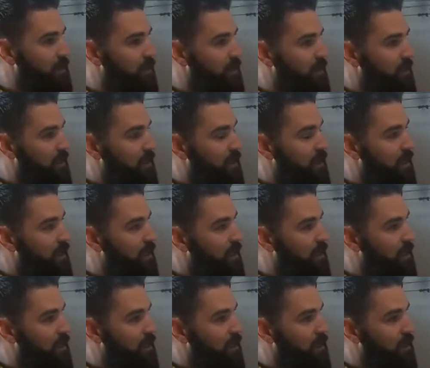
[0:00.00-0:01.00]

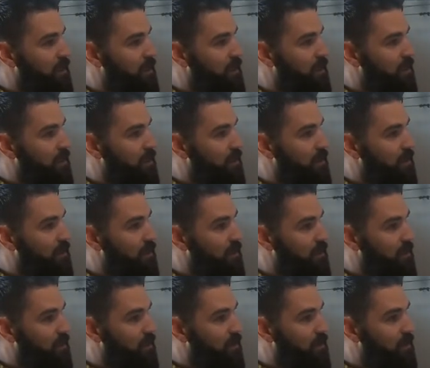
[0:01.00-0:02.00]

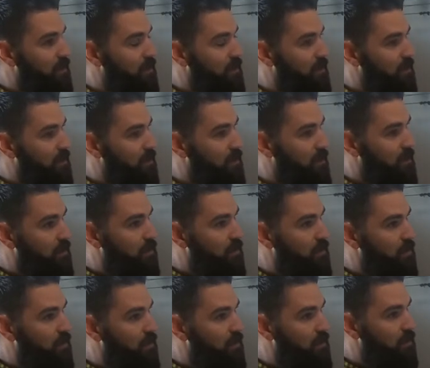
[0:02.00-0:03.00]
(not speaking)